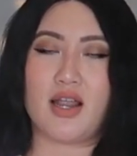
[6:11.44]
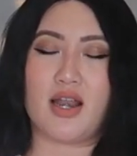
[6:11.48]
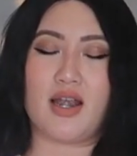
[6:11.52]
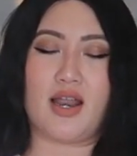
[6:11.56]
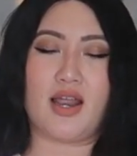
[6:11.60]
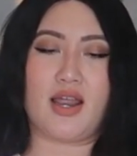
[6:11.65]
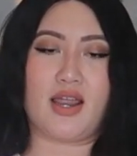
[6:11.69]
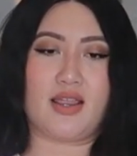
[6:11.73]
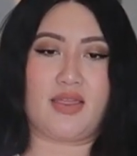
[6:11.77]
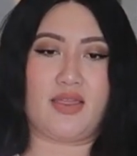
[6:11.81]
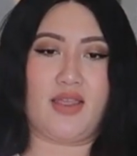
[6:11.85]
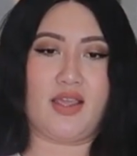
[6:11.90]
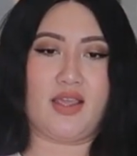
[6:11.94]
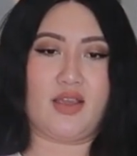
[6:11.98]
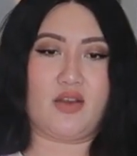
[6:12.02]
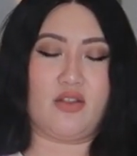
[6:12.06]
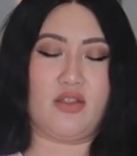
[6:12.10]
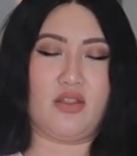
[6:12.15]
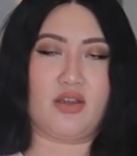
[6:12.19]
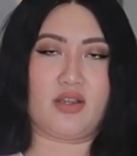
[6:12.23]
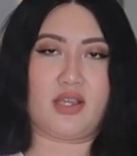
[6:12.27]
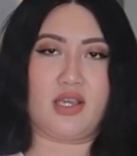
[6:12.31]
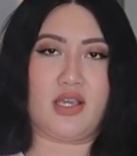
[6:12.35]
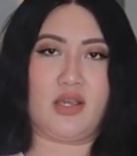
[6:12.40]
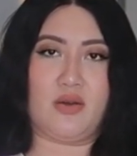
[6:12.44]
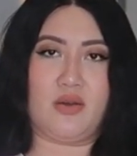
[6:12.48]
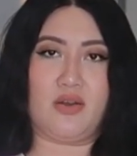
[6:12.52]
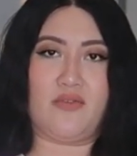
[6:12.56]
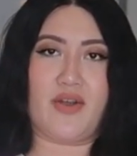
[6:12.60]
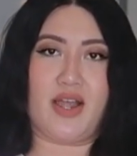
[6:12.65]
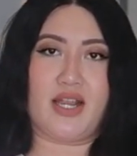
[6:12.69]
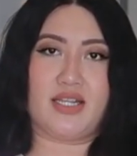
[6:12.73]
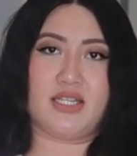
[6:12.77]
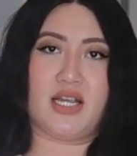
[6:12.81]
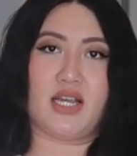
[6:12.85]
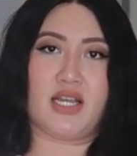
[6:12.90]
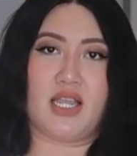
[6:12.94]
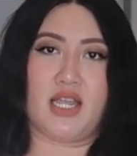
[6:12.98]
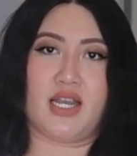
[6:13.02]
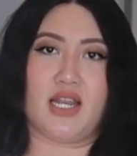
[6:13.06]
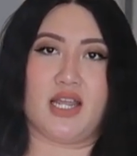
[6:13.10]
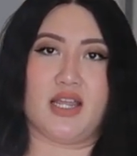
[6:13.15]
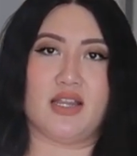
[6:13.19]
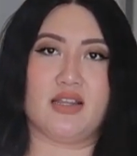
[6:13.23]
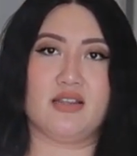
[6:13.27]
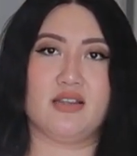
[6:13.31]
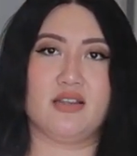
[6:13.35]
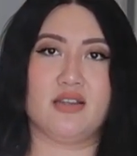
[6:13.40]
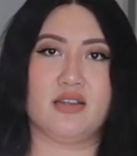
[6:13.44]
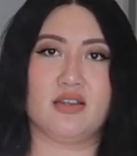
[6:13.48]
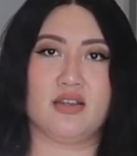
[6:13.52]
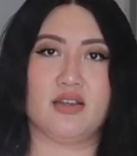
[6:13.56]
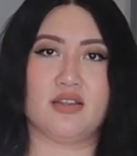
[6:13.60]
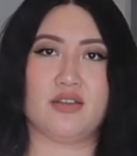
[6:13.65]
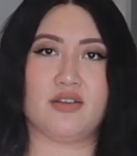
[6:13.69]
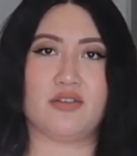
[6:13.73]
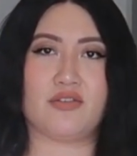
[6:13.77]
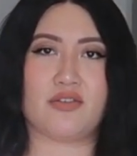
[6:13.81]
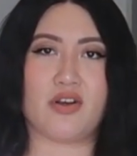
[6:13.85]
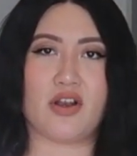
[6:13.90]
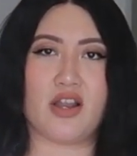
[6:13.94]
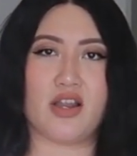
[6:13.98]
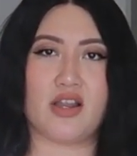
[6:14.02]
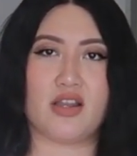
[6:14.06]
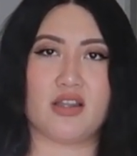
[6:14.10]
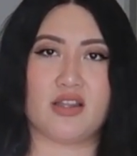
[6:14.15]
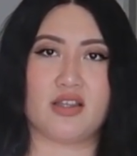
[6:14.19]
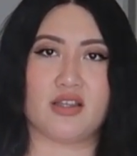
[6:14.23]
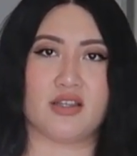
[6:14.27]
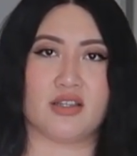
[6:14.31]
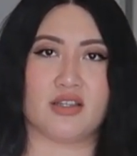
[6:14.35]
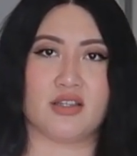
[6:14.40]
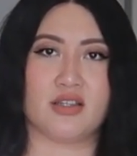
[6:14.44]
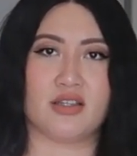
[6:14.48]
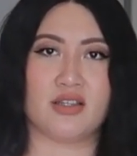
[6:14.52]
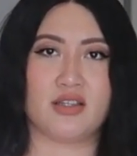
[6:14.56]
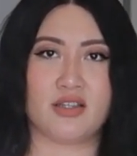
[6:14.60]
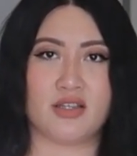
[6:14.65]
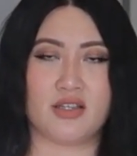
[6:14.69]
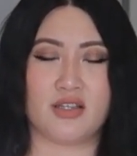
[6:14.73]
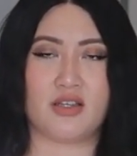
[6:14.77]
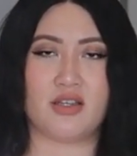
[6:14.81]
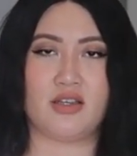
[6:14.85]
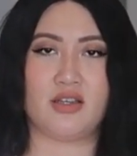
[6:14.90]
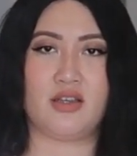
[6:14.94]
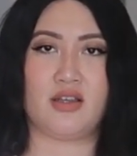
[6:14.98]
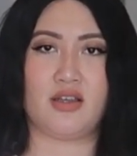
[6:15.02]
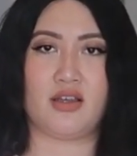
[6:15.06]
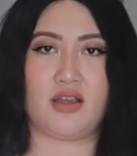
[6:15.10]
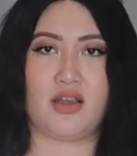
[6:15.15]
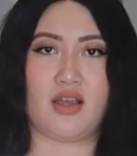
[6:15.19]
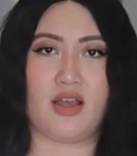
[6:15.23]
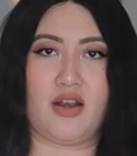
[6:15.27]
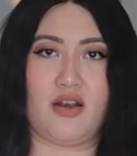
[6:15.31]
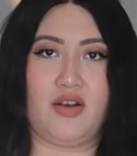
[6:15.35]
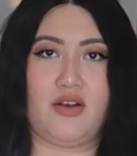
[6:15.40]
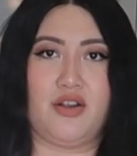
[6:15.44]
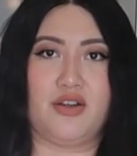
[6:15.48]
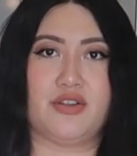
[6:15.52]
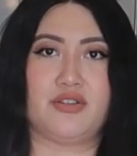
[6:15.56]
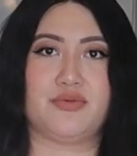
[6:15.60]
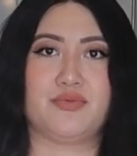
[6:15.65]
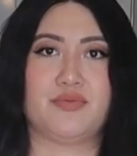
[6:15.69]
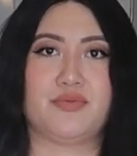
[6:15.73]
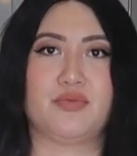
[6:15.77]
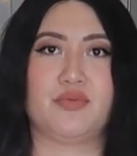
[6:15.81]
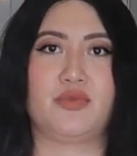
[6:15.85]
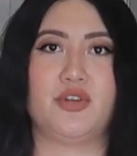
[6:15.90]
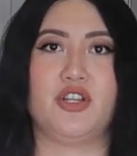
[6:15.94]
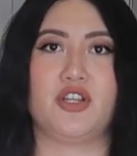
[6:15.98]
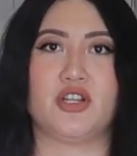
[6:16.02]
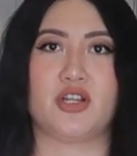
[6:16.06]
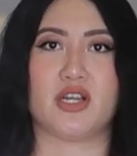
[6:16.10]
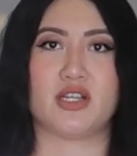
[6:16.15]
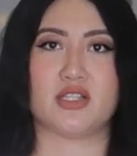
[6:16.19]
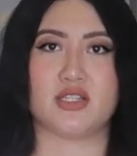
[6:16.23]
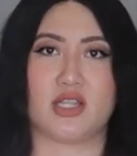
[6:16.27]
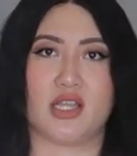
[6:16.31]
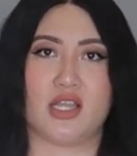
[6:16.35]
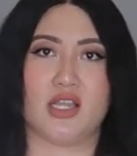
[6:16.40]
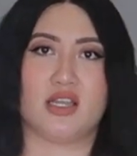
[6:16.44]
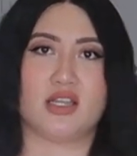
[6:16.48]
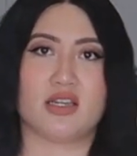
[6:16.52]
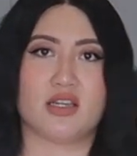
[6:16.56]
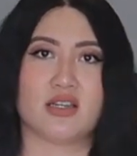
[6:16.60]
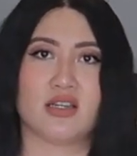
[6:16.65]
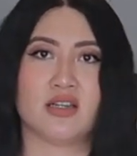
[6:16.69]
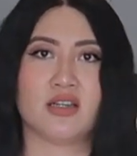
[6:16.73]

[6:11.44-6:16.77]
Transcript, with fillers: and I think it'll look cute if I tuck it in in the front. I don't know. What do you guys think?